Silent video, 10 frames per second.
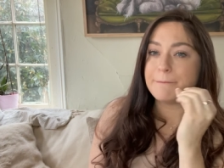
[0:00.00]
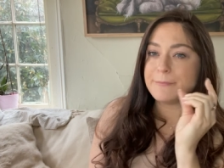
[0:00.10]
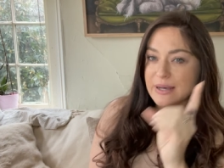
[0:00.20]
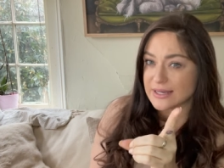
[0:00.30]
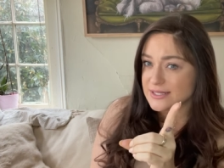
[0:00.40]

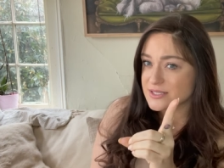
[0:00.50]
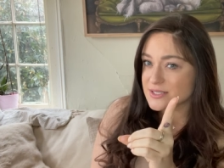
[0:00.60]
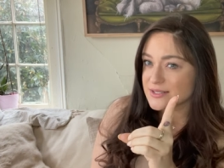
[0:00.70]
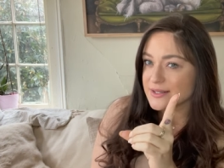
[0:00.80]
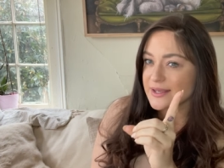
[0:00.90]
but
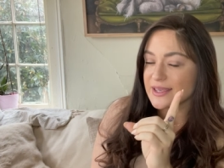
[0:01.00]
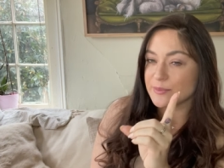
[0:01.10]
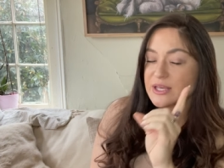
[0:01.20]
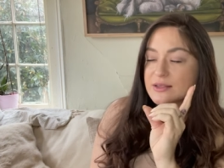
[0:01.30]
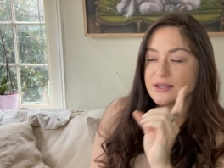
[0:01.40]
it can
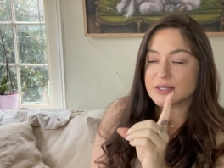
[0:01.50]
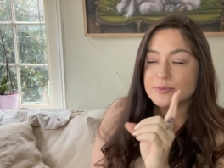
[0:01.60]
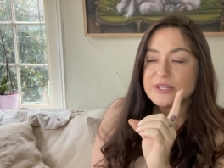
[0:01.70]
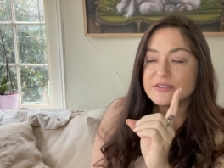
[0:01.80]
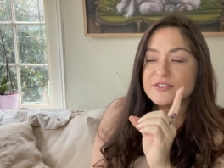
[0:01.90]
be a little
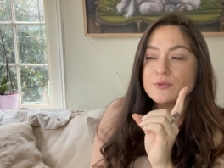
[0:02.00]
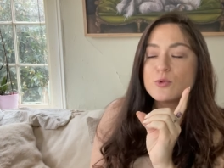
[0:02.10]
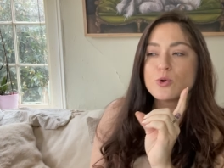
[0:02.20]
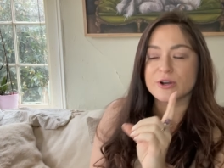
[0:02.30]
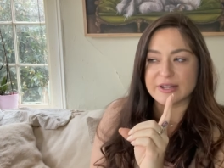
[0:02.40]
bit of a
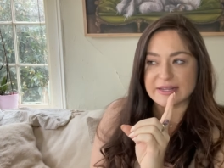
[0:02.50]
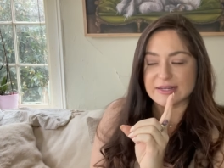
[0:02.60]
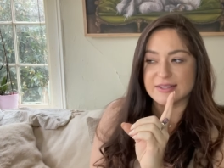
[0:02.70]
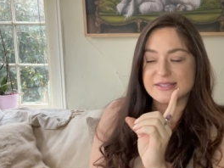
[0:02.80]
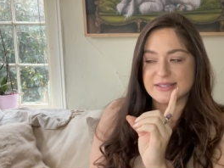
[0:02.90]

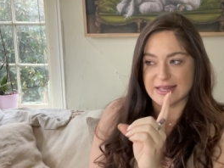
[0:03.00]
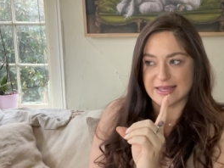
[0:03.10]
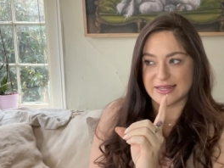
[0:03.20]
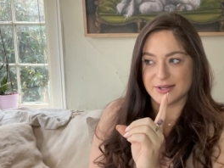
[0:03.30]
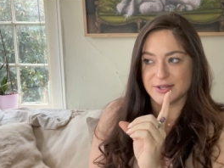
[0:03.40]
warning
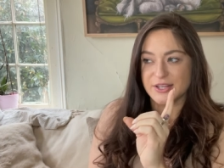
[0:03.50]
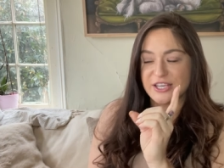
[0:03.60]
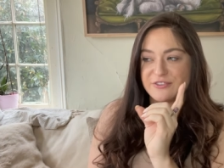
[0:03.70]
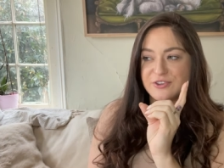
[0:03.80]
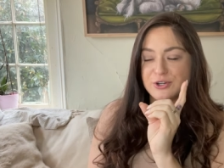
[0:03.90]
sign
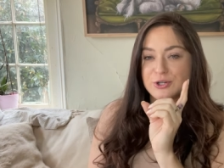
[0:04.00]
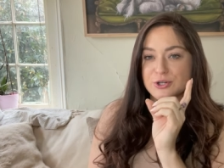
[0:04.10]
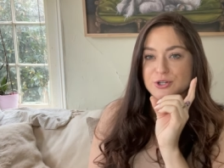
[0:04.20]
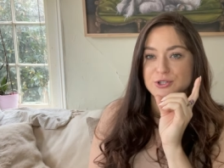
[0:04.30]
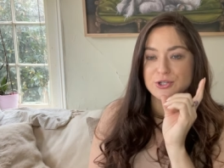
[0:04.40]
if
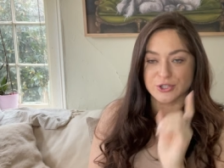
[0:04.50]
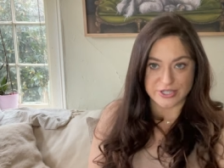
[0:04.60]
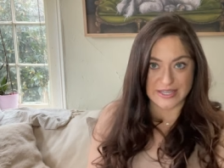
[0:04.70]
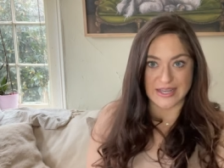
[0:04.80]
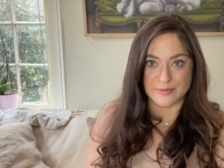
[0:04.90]
you're
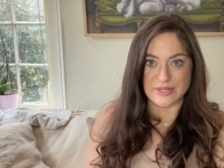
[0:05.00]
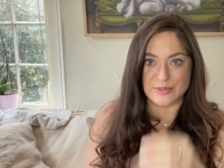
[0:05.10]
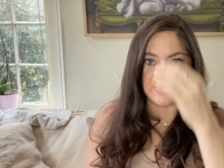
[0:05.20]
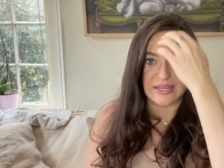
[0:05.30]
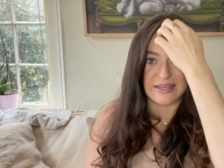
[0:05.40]
looking at a mini
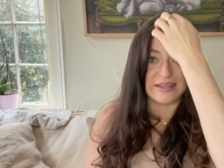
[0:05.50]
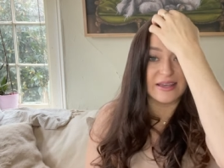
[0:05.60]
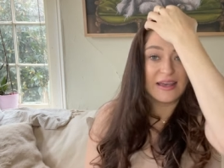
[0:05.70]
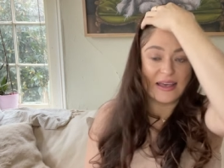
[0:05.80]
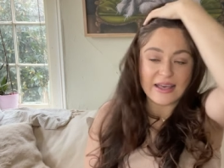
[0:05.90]
pig
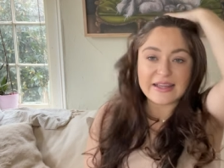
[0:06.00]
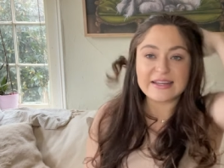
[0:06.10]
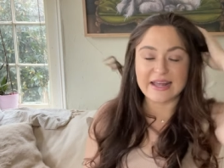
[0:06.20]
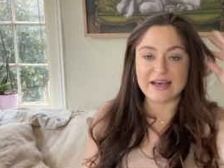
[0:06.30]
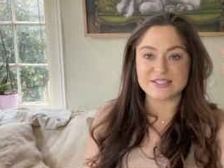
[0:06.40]
and it
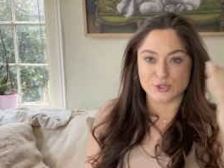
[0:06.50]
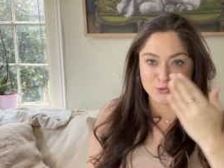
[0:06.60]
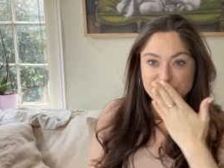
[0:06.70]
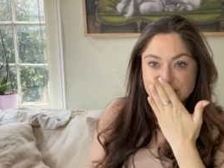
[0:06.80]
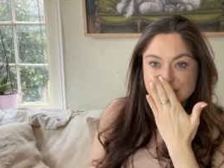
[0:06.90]
has a
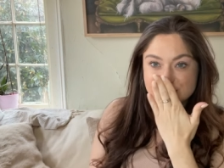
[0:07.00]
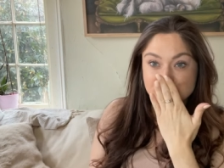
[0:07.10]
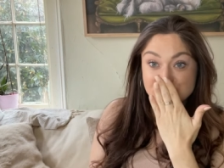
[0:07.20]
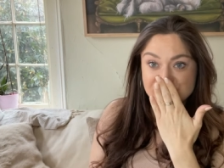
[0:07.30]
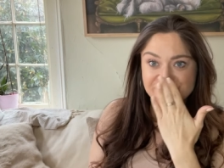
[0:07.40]
really
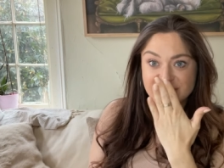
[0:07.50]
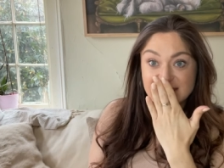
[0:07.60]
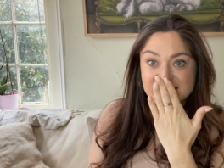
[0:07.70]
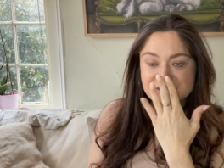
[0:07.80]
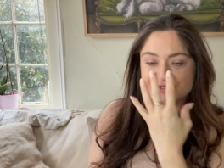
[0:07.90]
smooshy
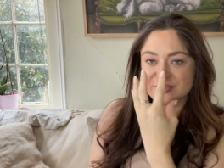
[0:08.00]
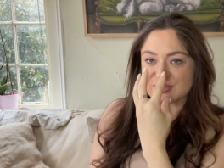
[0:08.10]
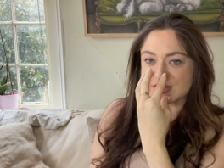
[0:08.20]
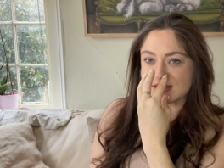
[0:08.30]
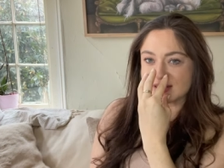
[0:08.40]
face
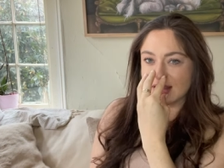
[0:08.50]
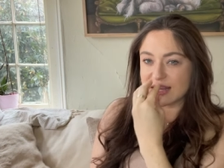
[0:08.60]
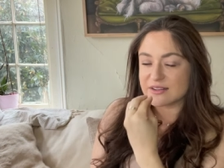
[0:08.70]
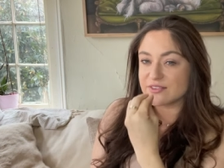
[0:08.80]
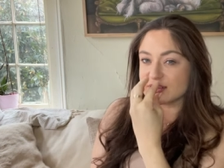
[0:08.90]
versus
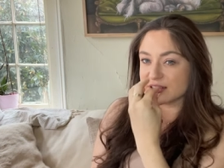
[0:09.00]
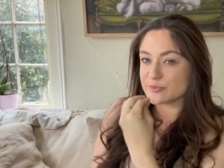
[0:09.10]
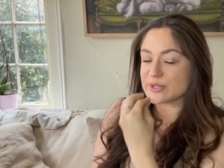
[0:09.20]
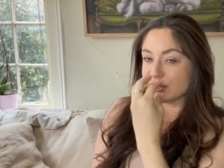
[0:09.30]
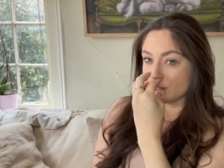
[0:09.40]
kind of a little
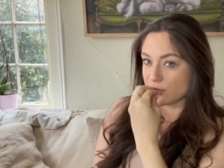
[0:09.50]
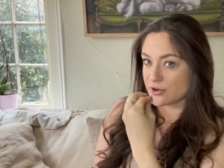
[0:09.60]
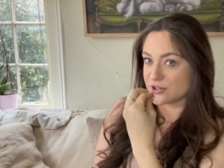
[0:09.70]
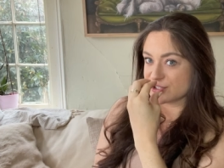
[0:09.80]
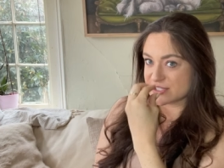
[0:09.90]
bit
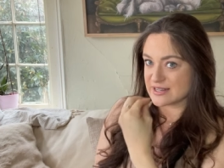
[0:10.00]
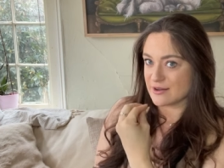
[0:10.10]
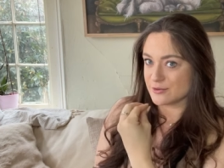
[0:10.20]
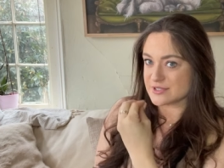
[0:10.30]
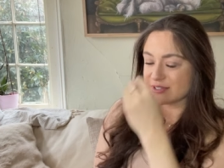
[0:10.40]
longer
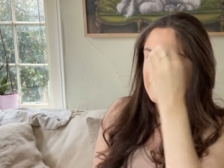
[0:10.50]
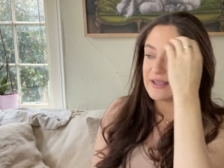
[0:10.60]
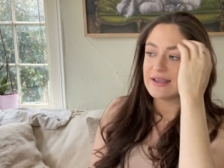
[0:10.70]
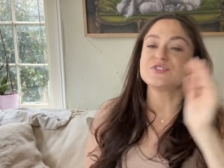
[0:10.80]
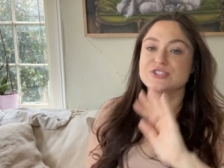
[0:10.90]
snout.
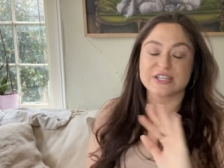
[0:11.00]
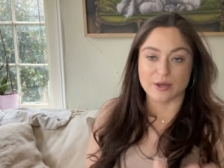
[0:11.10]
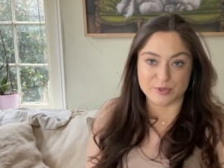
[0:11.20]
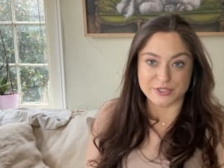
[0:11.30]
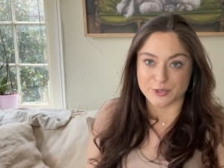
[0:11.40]
Just a
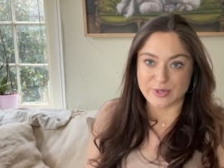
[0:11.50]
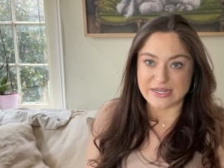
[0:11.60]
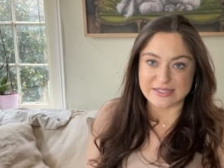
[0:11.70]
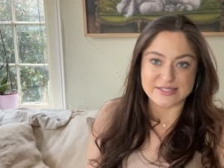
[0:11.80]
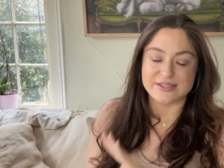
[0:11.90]
couple little
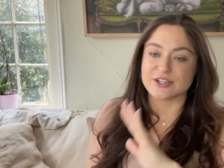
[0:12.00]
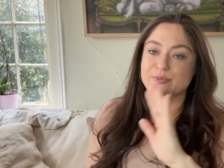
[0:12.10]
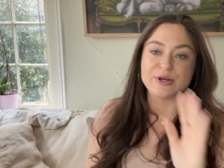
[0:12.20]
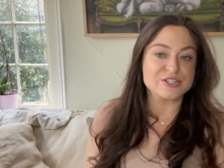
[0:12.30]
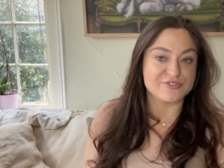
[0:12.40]
ways. There are a
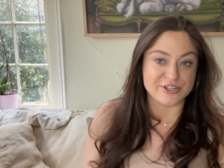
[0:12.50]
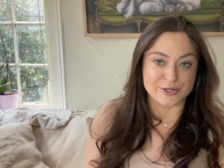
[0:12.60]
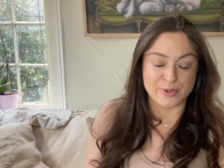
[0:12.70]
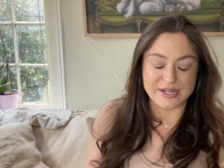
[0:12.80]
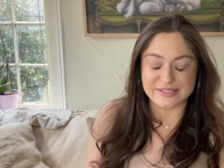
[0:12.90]
bunch of other
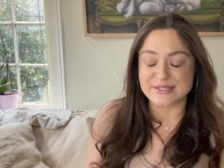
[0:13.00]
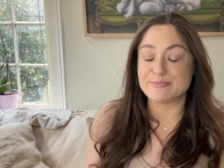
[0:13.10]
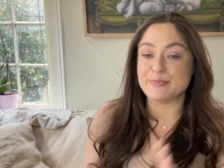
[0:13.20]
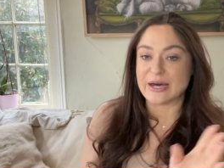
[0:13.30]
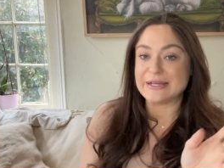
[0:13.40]
ones,
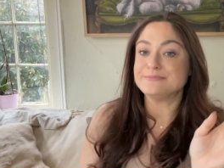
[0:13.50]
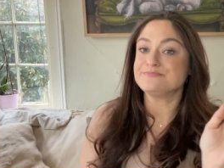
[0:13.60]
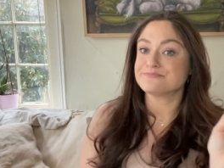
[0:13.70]
but